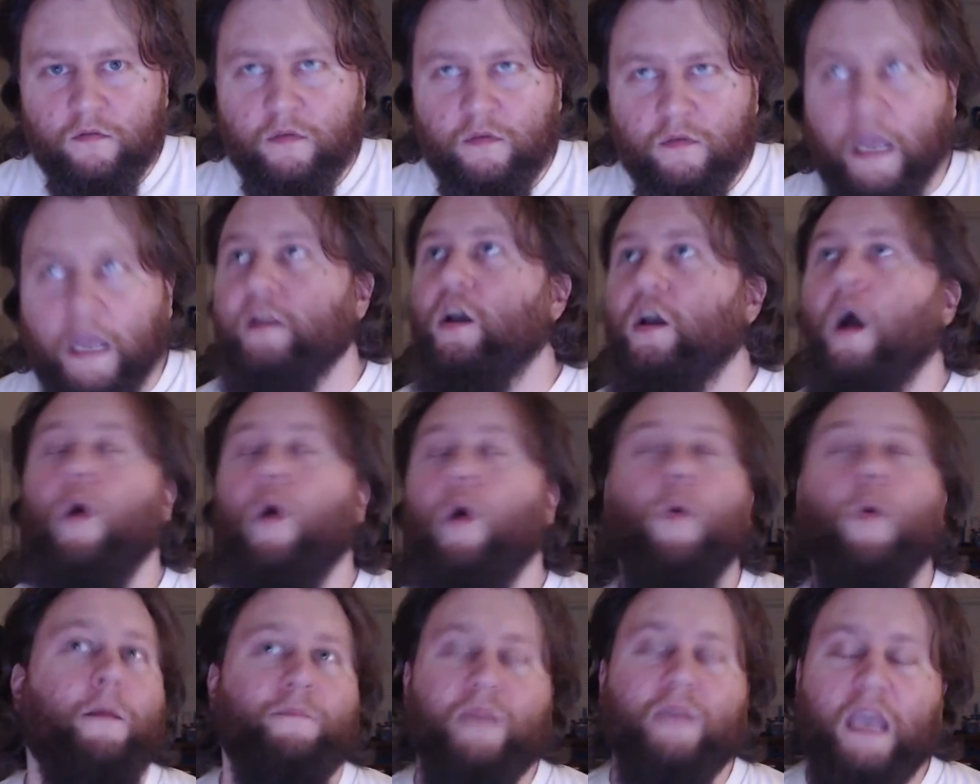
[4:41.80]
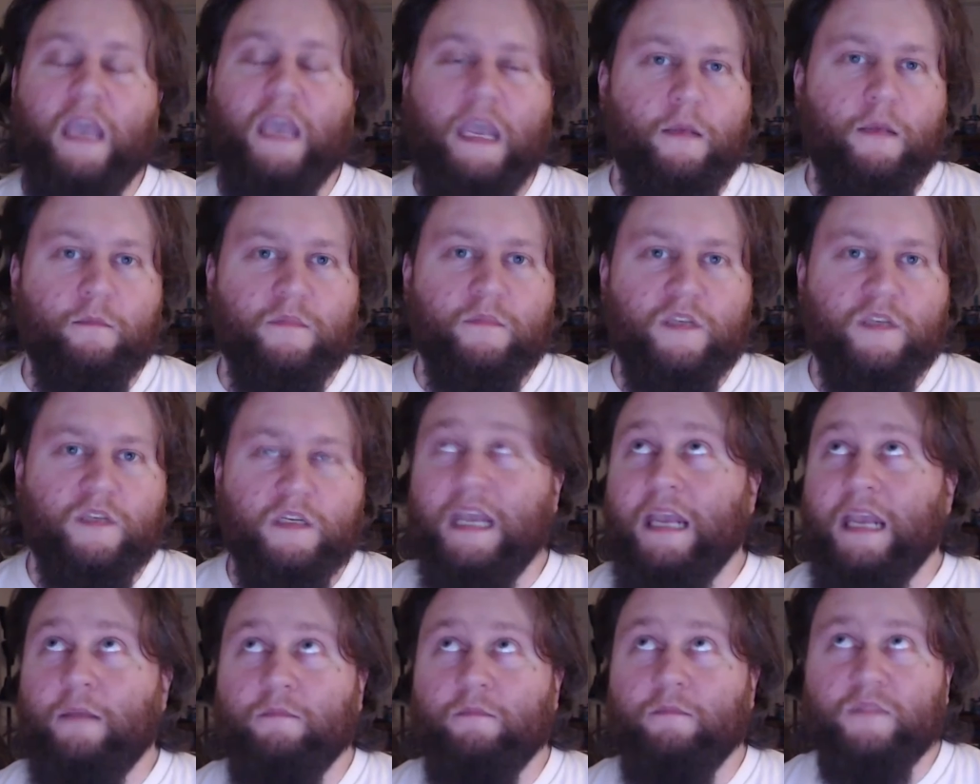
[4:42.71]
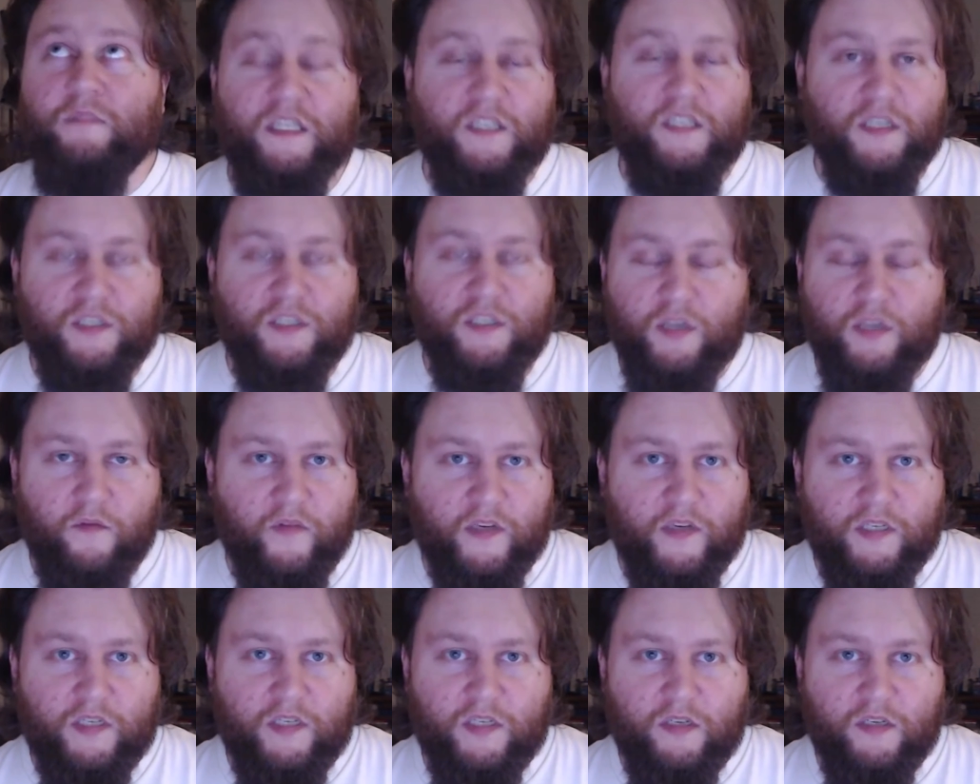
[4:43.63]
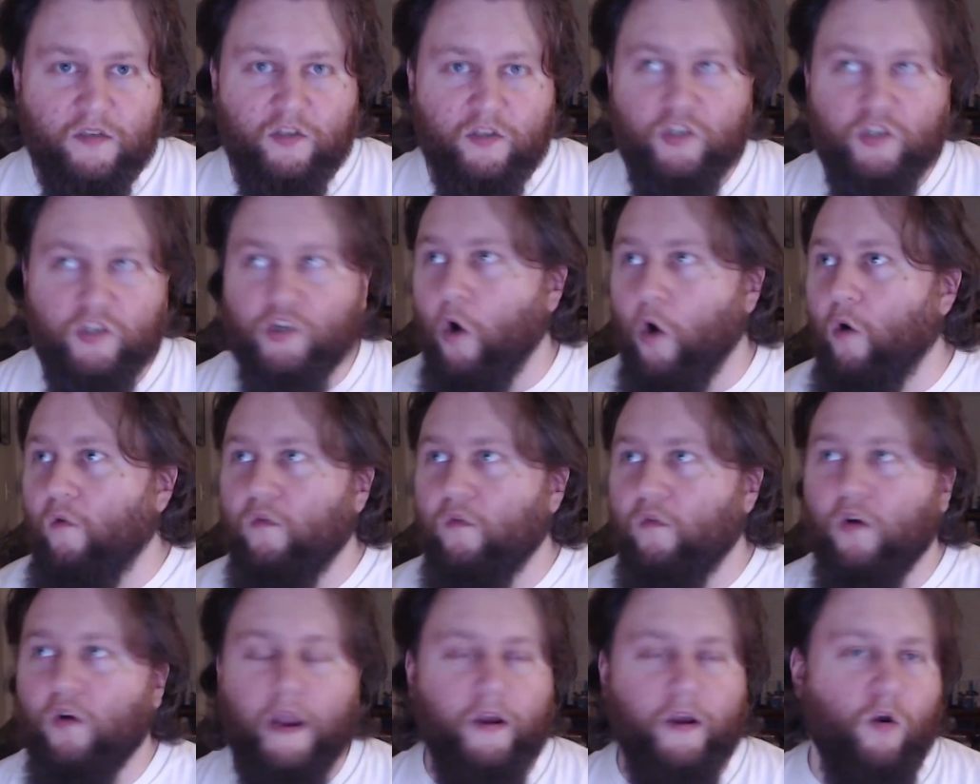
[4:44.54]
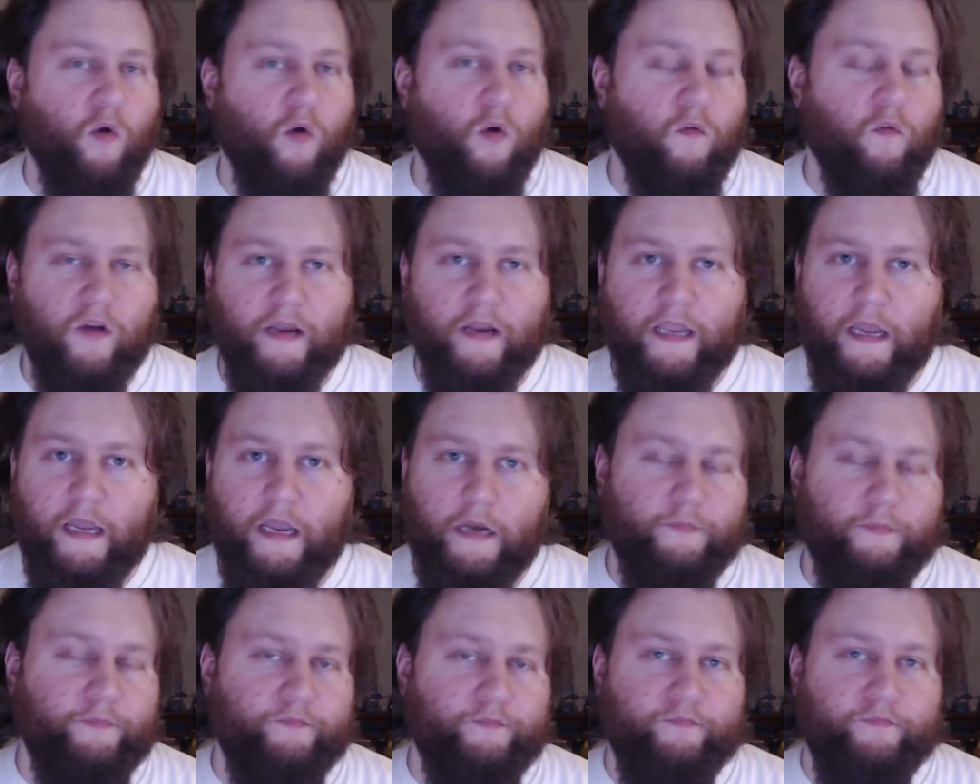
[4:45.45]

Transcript: and co-op games and games as a service, just over and over again.